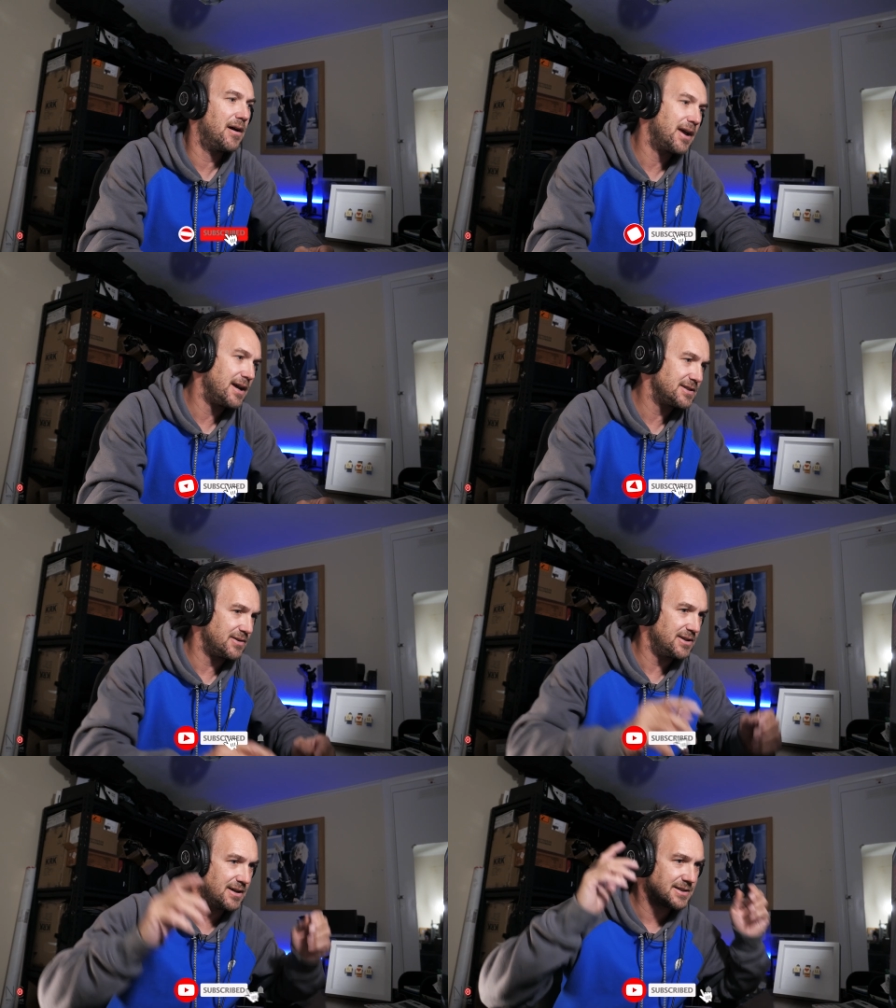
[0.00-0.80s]
Okay,
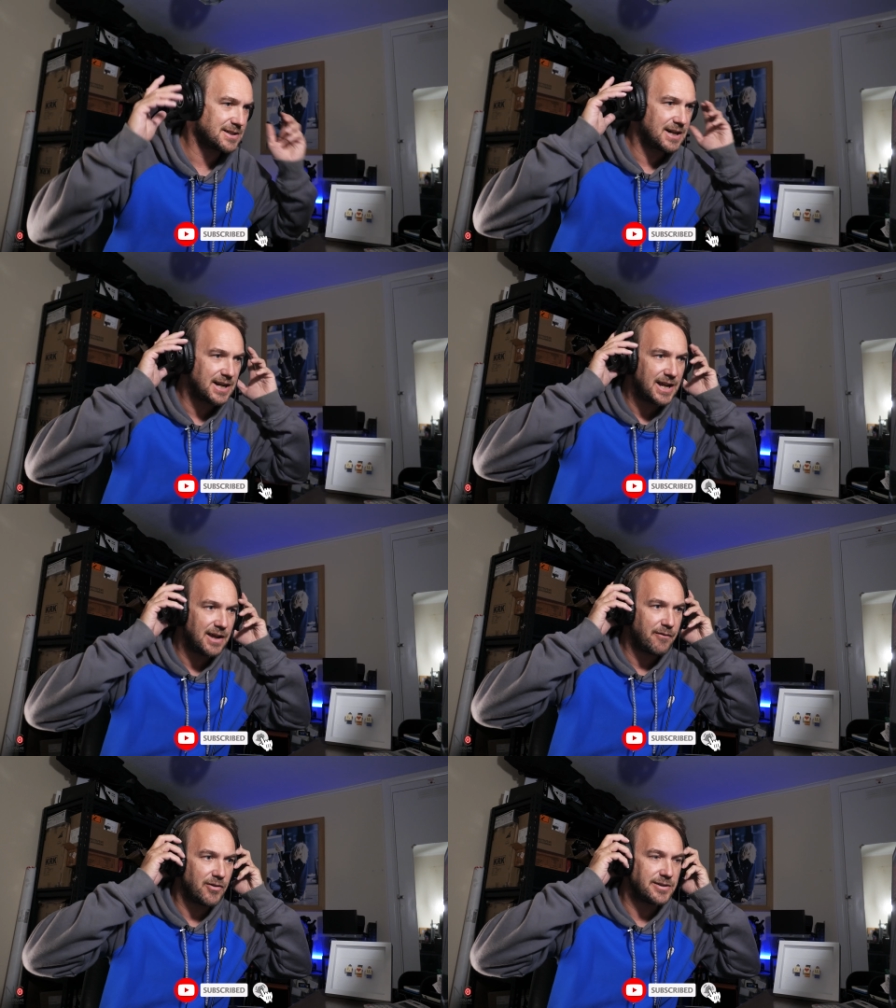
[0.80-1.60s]
so a nice
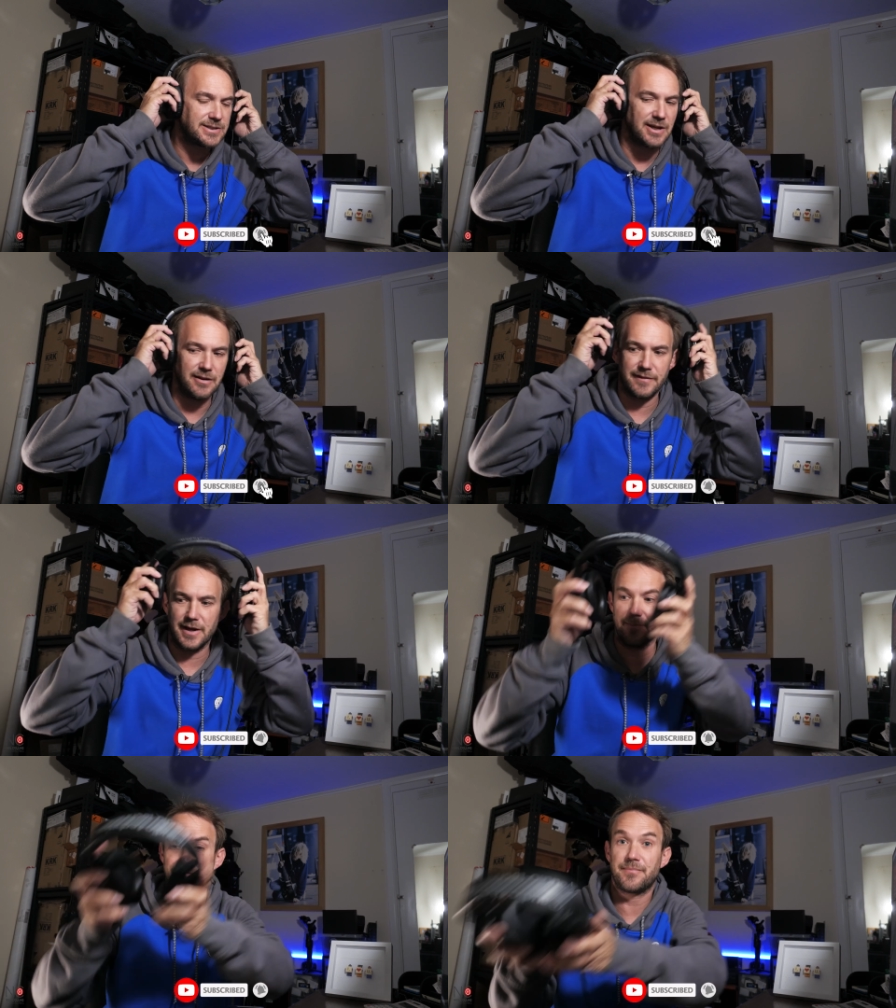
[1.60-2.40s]
clear
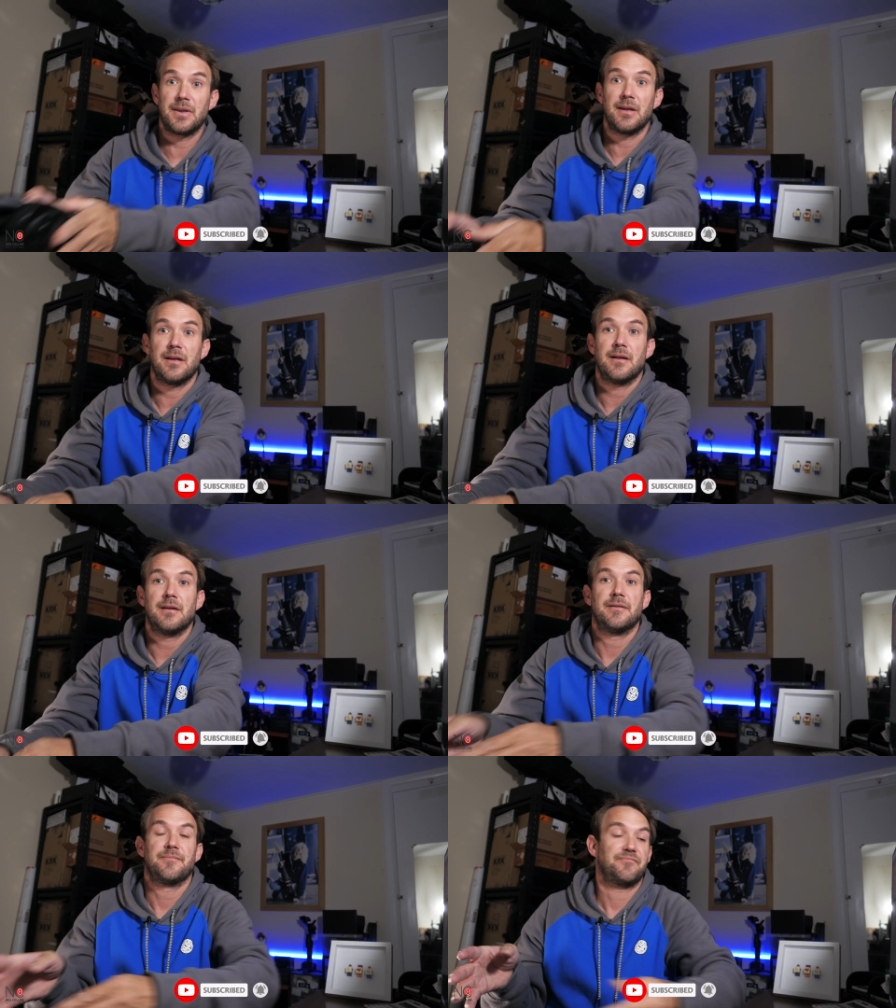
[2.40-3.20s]
voiceover.
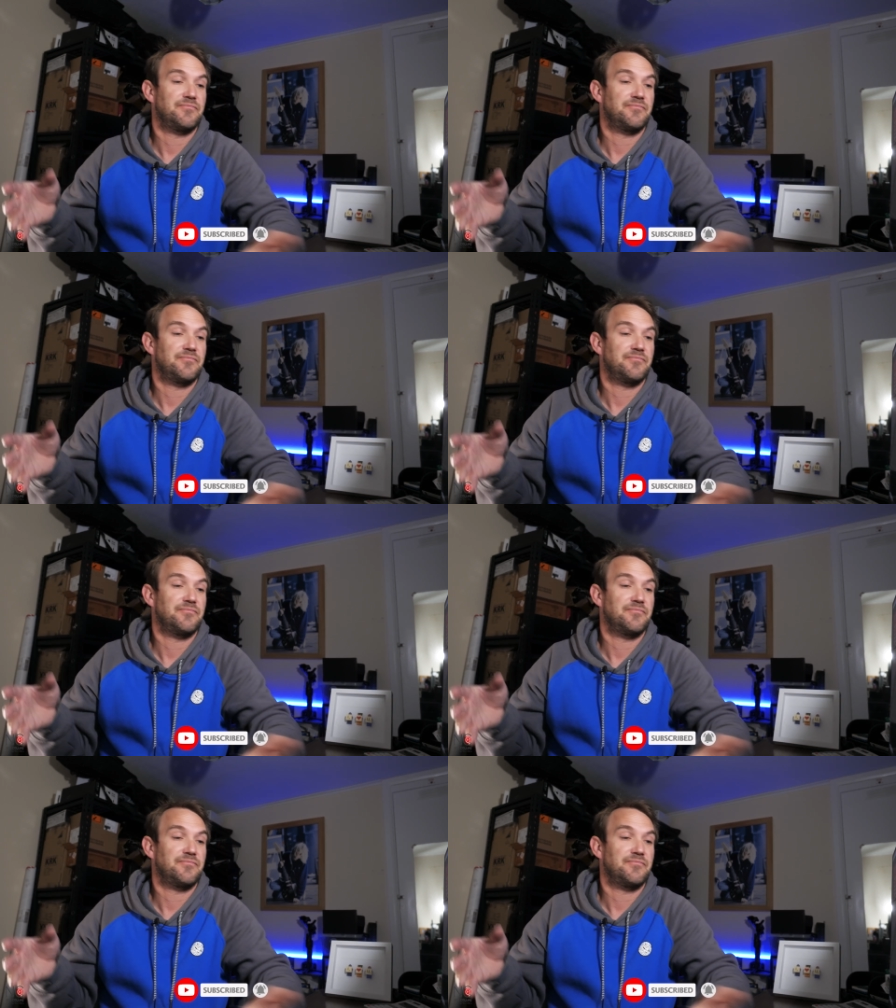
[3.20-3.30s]
And